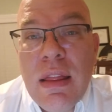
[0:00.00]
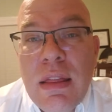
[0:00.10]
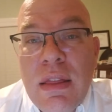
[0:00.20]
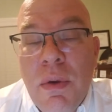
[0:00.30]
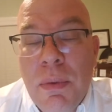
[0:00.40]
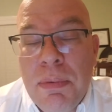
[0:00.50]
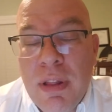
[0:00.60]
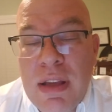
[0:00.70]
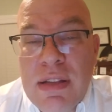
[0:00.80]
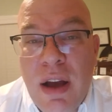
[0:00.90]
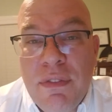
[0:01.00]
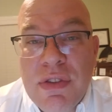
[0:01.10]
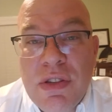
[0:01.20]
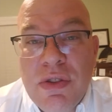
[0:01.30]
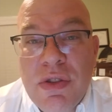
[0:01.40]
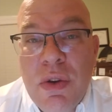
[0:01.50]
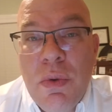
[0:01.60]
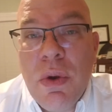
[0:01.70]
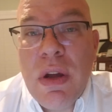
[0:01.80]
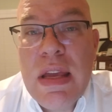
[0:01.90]
There were police officers who
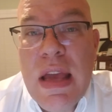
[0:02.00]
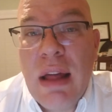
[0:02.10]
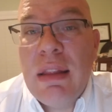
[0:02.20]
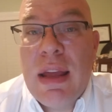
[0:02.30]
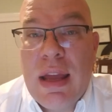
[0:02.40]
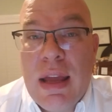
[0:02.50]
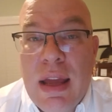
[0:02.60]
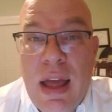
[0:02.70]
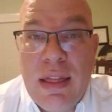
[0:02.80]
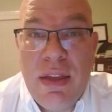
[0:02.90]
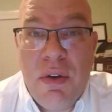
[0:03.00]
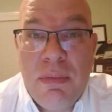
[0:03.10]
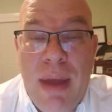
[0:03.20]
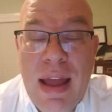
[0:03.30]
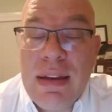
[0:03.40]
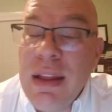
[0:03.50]
were yelling at the old man,